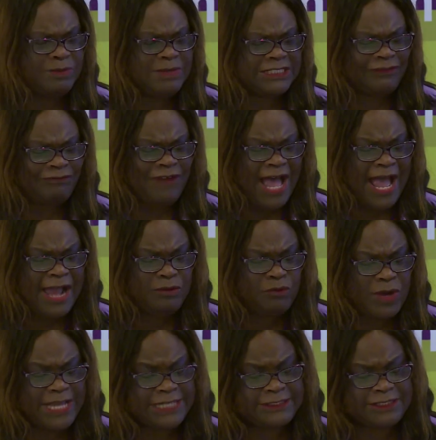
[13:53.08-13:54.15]
We must
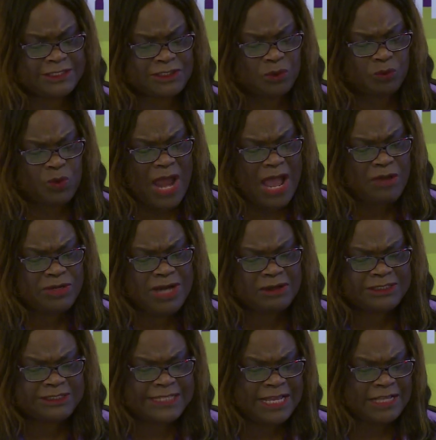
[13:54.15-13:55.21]
find ways to surround
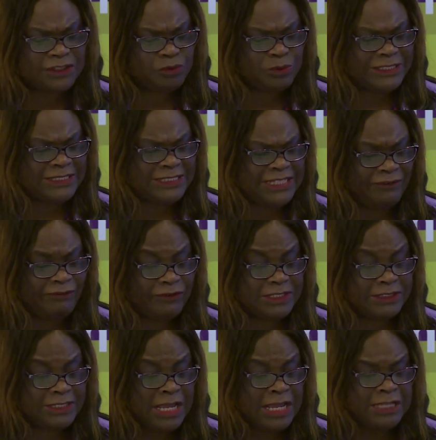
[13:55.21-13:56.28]
ourselves with
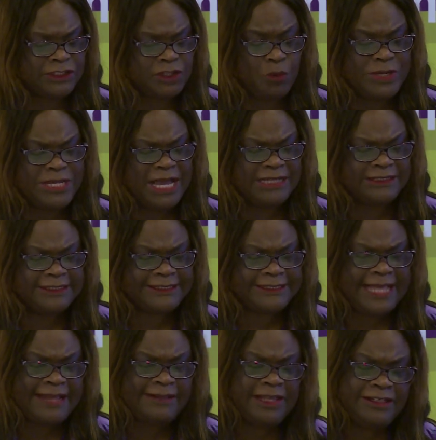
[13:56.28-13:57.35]
difference so we
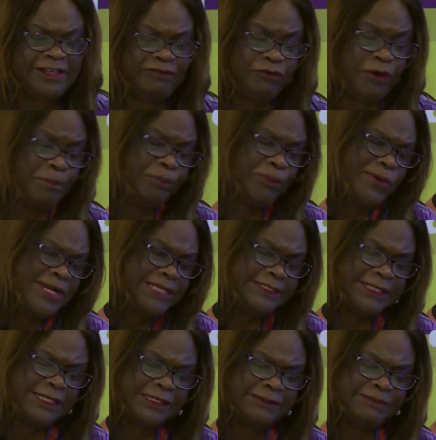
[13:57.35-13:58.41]
understand the different
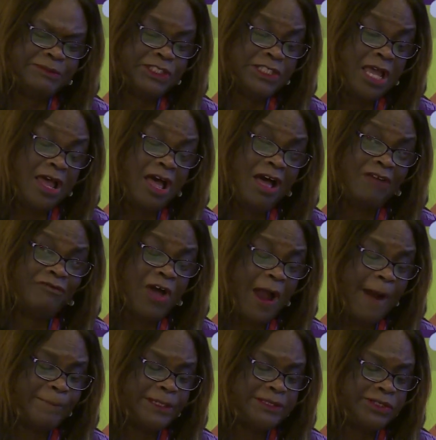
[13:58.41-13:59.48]
prisms of
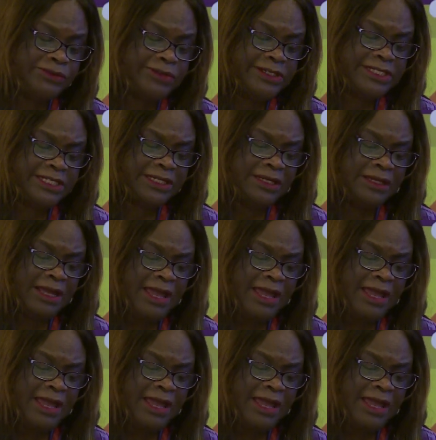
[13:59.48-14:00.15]
opportunity.